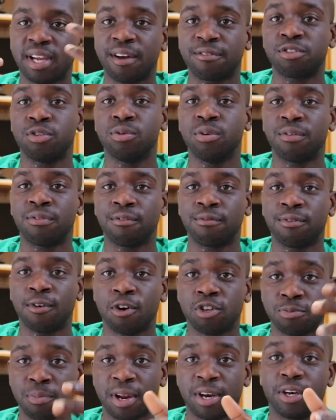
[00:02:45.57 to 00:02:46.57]
I have two different
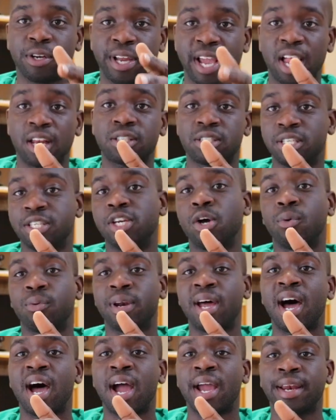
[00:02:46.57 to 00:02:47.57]
phones, my Galaxy Note
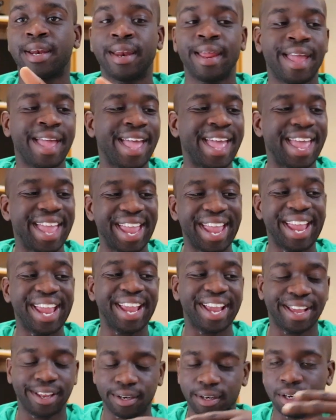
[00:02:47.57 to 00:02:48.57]
9
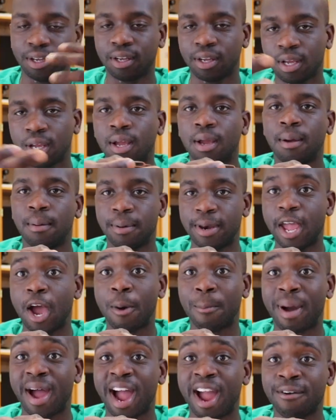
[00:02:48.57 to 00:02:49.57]
and
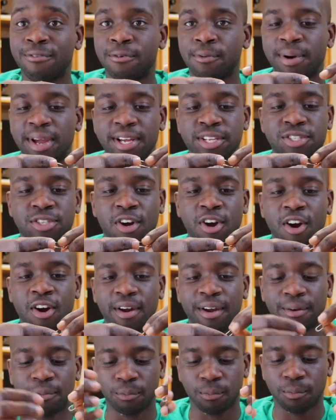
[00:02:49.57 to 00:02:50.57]
now my iPhone
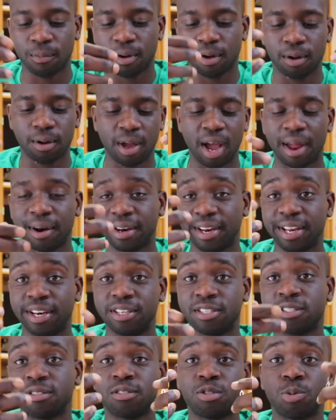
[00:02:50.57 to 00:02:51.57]
XR, and I need
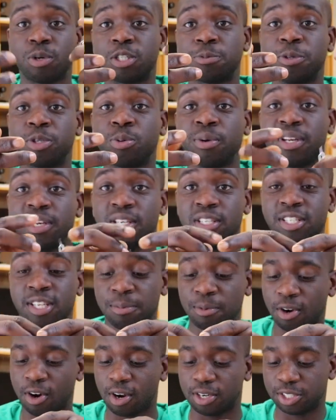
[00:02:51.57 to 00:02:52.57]
to switch between the
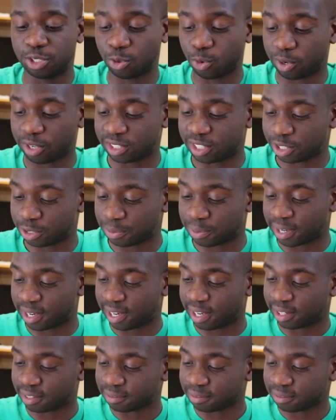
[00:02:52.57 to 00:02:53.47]
SIM cards in order to